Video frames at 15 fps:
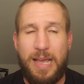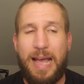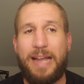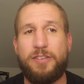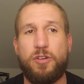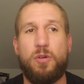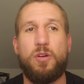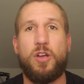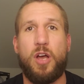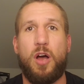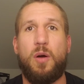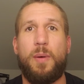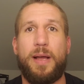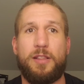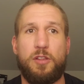I don't
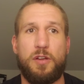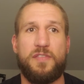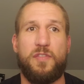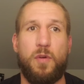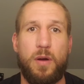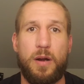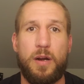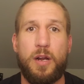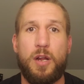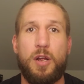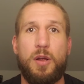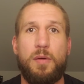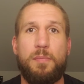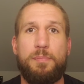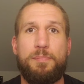go and look for
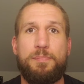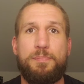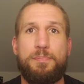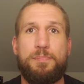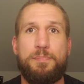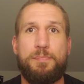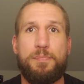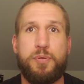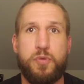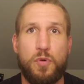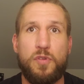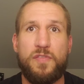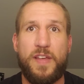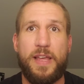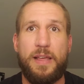
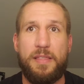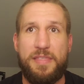proving